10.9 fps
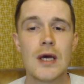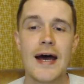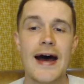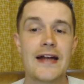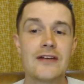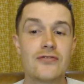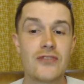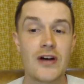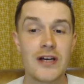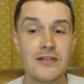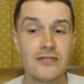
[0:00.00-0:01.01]
and
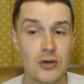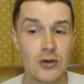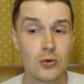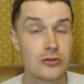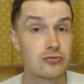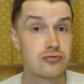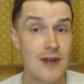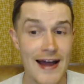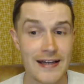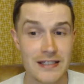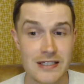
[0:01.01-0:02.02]
5 gold
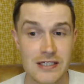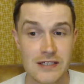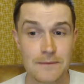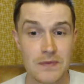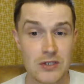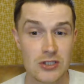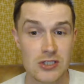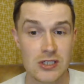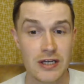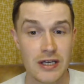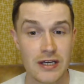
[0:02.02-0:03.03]
rats, just
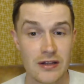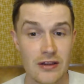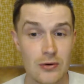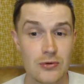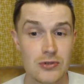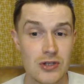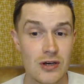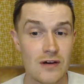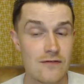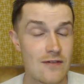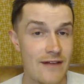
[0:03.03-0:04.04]
like those that
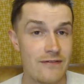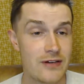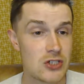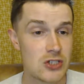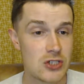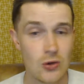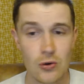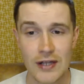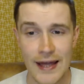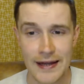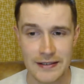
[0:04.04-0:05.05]
have ravished your
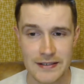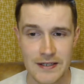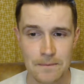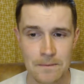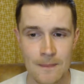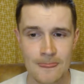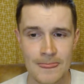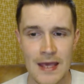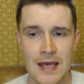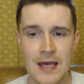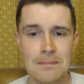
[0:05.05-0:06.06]
land.
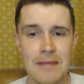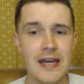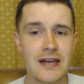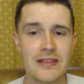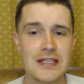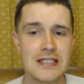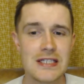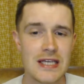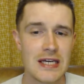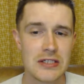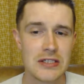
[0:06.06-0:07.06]
Make these
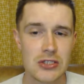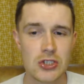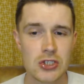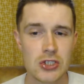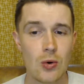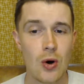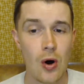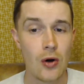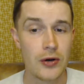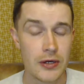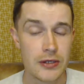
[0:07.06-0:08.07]
things to show
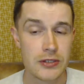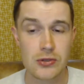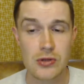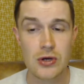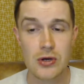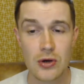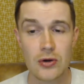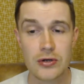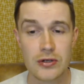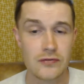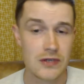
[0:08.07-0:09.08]
honor to the God
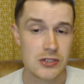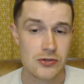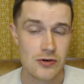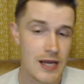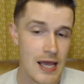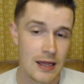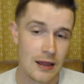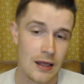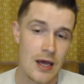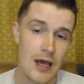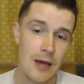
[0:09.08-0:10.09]
of Israel.
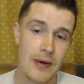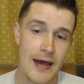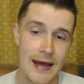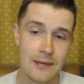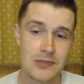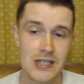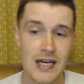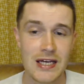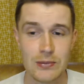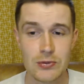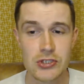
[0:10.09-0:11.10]
Perhaps then
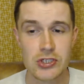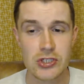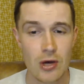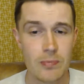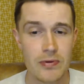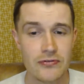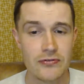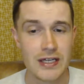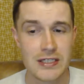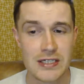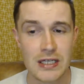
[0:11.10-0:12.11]
he will stop
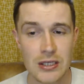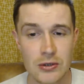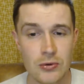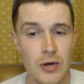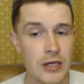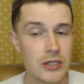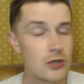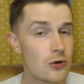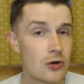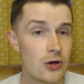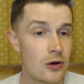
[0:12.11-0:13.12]
afflicting you,
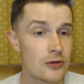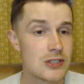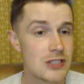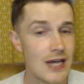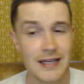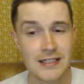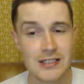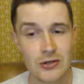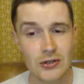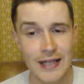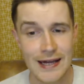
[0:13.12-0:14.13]
your gods, and
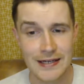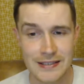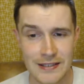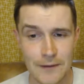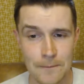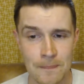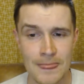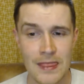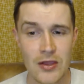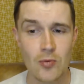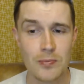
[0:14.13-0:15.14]
your land.
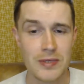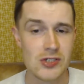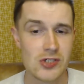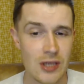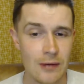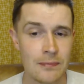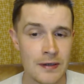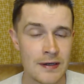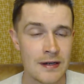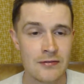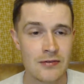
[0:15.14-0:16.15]
Don't be stubborn
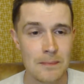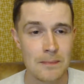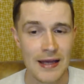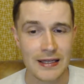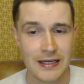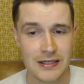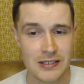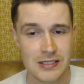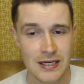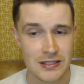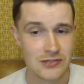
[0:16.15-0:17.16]
and rebellious
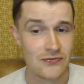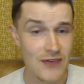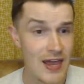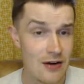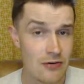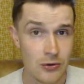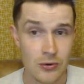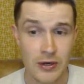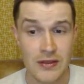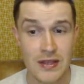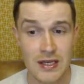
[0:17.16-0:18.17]
as Pharaoh
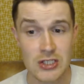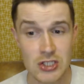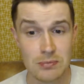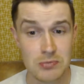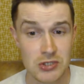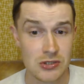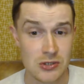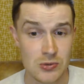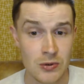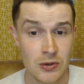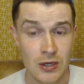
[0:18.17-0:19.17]
and the Egyptians
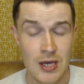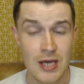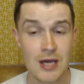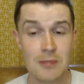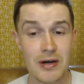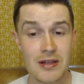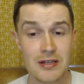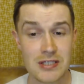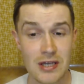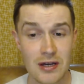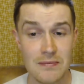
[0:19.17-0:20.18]
were. By the
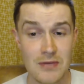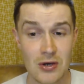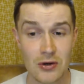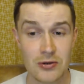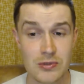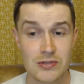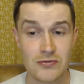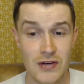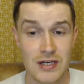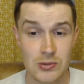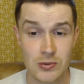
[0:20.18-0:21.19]
time God was
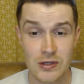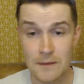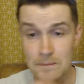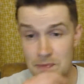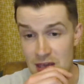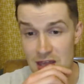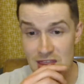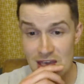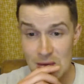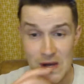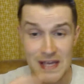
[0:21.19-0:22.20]
finished with them,
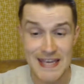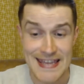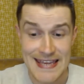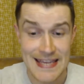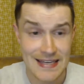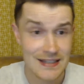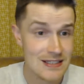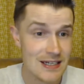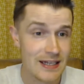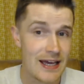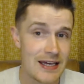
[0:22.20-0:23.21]
they were eager to
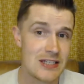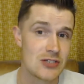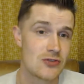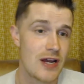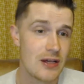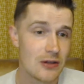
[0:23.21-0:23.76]
let Israel